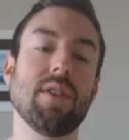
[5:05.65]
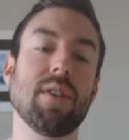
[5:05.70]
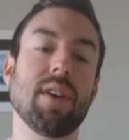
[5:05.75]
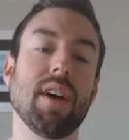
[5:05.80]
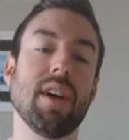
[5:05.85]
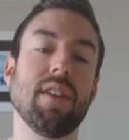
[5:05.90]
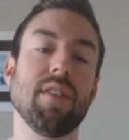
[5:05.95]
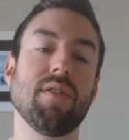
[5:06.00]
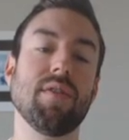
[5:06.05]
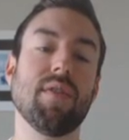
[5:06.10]

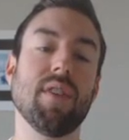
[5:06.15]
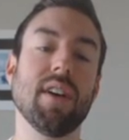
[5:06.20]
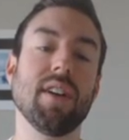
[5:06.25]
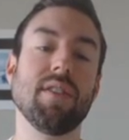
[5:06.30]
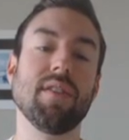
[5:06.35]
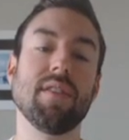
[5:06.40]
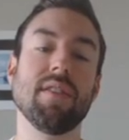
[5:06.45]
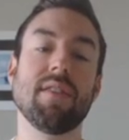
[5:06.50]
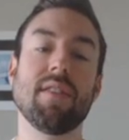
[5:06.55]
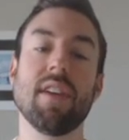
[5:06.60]
Okay, this
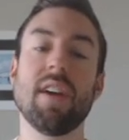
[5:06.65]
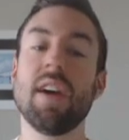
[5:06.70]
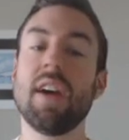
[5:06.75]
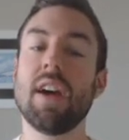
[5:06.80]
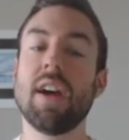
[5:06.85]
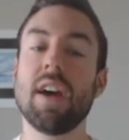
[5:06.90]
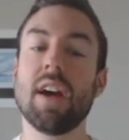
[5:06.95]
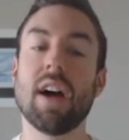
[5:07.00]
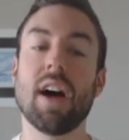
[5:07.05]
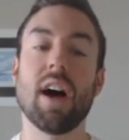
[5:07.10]
Francis,
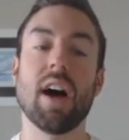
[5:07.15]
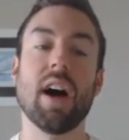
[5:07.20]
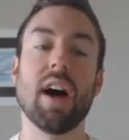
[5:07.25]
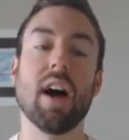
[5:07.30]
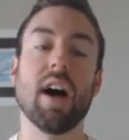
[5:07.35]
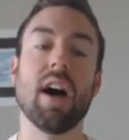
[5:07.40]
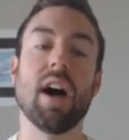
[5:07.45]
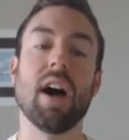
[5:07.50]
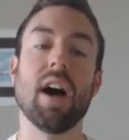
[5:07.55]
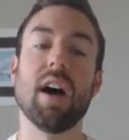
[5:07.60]

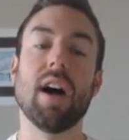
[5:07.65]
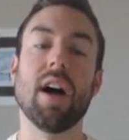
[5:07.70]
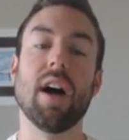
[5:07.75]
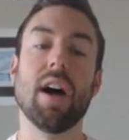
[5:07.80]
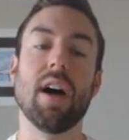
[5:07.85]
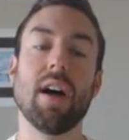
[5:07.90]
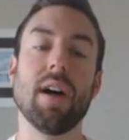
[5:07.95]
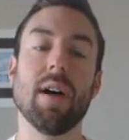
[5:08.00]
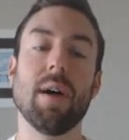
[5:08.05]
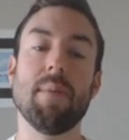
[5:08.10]

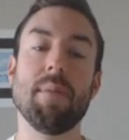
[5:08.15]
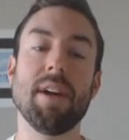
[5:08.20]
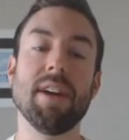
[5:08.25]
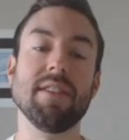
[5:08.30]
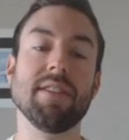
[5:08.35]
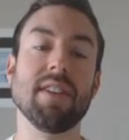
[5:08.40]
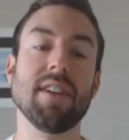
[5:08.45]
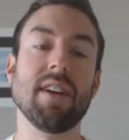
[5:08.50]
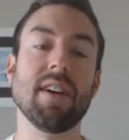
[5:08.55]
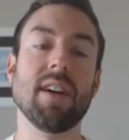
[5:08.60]

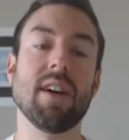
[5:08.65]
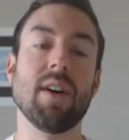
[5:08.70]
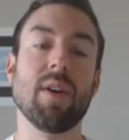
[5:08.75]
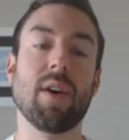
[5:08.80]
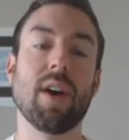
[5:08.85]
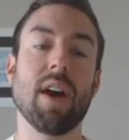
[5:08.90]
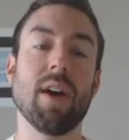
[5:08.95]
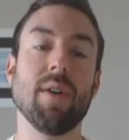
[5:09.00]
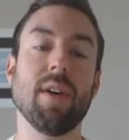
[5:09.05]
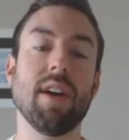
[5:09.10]
amazing.
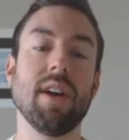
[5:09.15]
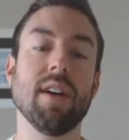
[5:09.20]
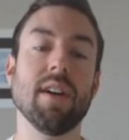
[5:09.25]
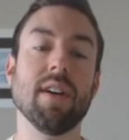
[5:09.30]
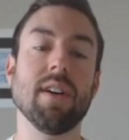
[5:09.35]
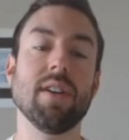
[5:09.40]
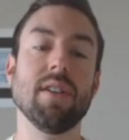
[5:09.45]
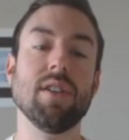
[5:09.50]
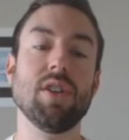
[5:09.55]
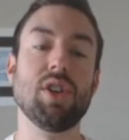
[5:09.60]
Okay, right
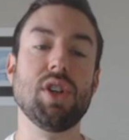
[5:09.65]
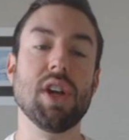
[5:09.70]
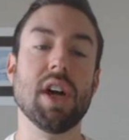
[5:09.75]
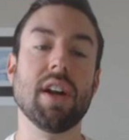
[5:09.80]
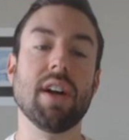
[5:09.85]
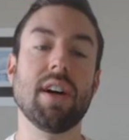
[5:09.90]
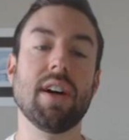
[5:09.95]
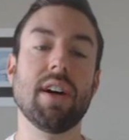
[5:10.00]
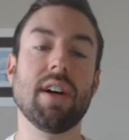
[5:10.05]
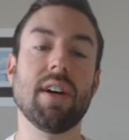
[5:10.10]
here,
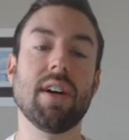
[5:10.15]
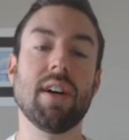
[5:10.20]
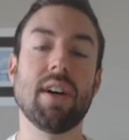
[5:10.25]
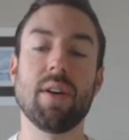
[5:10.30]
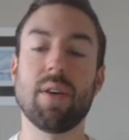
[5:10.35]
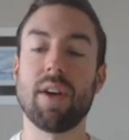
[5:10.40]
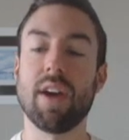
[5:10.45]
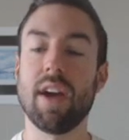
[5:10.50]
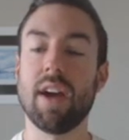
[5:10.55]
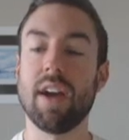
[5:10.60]
Jenna.
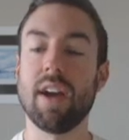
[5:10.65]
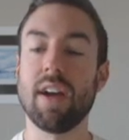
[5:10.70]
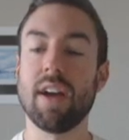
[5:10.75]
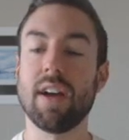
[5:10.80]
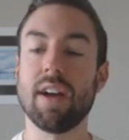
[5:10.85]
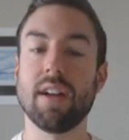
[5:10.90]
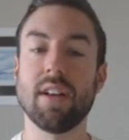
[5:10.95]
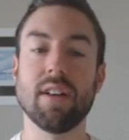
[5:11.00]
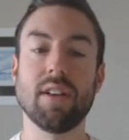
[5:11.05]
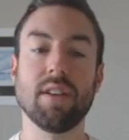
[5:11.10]
Okay,
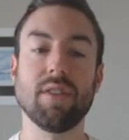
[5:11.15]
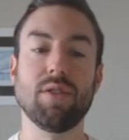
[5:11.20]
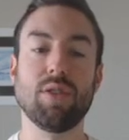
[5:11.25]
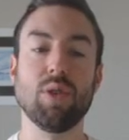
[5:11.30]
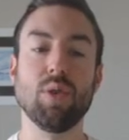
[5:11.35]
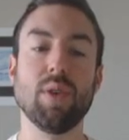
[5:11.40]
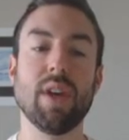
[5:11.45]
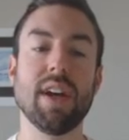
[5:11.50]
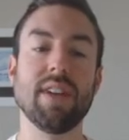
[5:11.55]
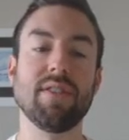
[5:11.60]

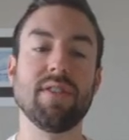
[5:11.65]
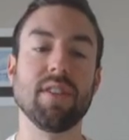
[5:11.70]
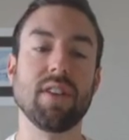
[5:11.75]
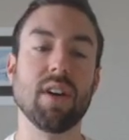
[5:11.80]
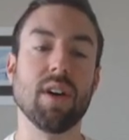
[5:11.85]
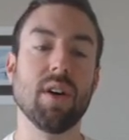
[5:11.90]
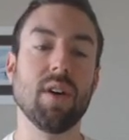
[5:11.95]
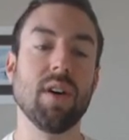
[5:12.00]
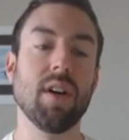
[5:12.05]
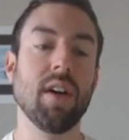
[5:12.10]
two days
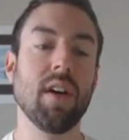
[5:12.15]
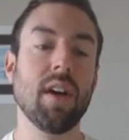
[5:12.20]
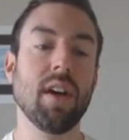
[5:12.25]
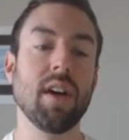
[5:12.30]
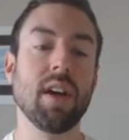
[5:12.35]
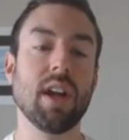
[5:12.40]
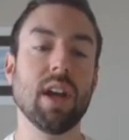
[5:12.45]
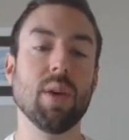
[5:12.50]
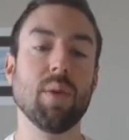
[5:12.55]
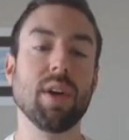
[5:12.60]
ago.
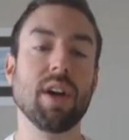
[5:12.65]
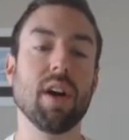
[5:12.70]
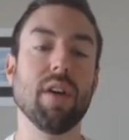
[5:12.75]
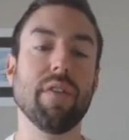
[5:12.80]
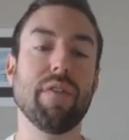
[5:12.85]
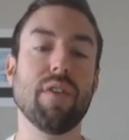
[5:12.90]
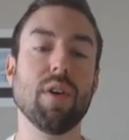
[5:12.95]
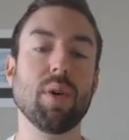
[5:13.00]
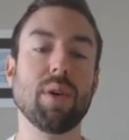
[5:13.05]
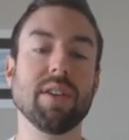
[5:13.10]
Here we
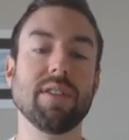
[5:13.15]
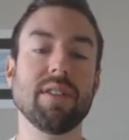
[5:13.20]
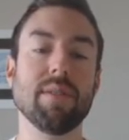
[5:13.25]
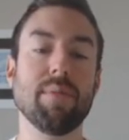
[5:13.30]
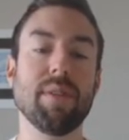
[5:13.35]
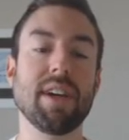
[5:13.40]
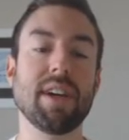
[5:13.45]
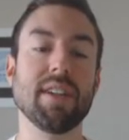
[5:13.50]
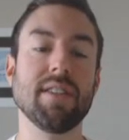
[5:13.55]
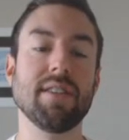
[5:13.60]
go. Focus
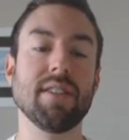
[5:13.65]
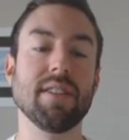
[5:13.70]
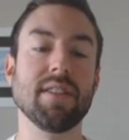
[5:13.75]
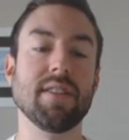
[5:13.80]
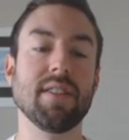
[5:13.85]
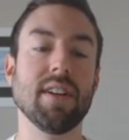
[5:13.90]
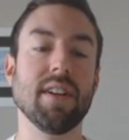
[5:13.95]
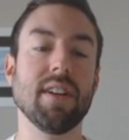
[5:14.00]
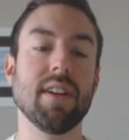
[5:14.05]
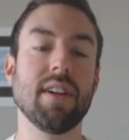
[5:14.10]
and be
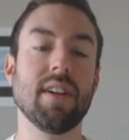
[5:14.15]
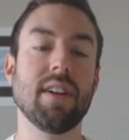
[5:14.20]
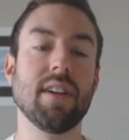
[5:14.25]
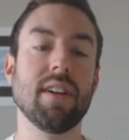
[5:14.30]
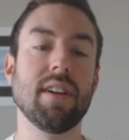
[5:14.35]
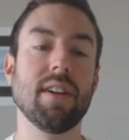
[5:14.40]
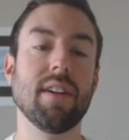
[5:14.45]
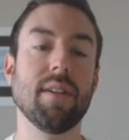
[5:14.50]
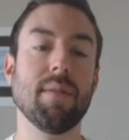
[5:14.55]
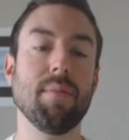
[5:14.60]
consistent.
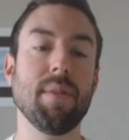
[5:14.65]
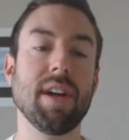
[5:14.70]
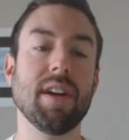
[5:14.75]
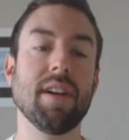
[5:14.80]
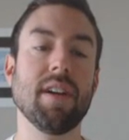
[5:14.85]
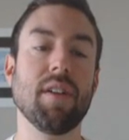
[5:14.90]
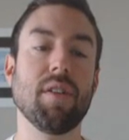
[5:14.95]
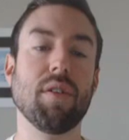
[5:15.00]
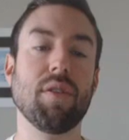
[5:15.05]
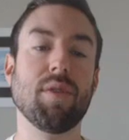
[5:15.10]
Made
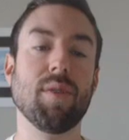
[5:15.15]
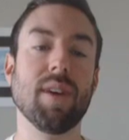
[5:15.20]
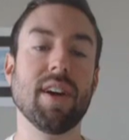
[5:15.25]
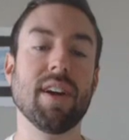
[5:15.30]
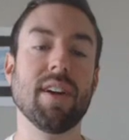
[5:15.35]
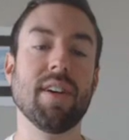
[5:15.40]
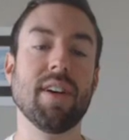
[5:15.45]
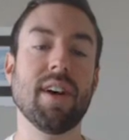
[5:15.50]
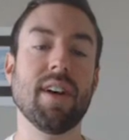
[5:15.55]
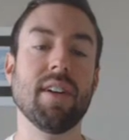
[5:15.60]
another three
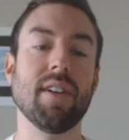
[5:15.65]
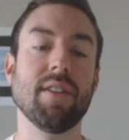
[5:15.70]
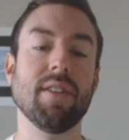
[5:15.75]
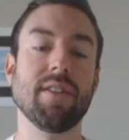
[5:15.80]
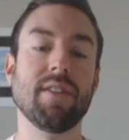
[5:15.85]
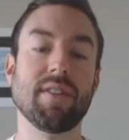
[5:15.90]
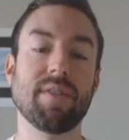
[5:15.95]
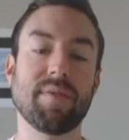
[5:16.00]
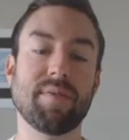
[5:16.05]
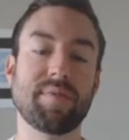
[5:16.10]
hundred
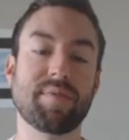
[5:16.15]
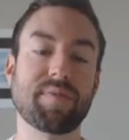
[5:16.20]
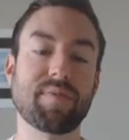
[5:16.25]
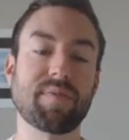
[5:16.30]
dollars.